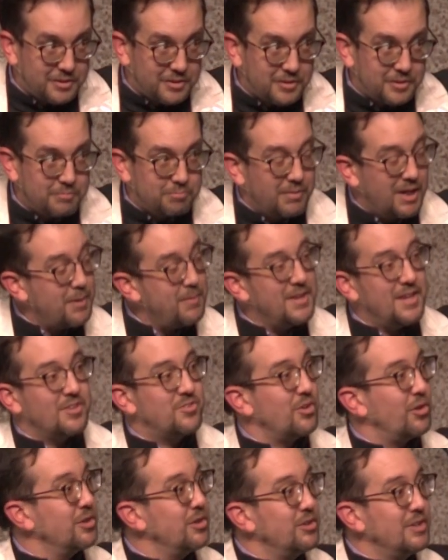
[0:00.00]
Maybe that's
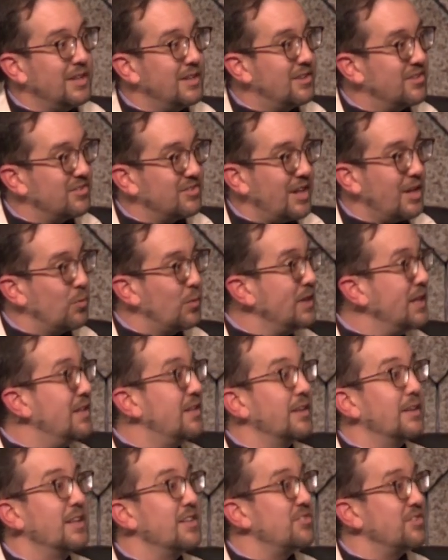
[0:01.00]
all you need to say. We need to
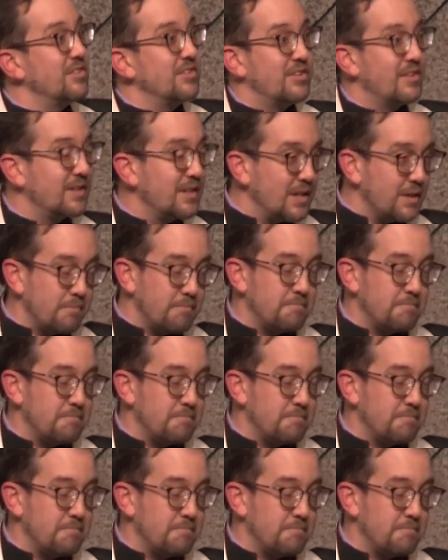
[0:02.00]
listen to them.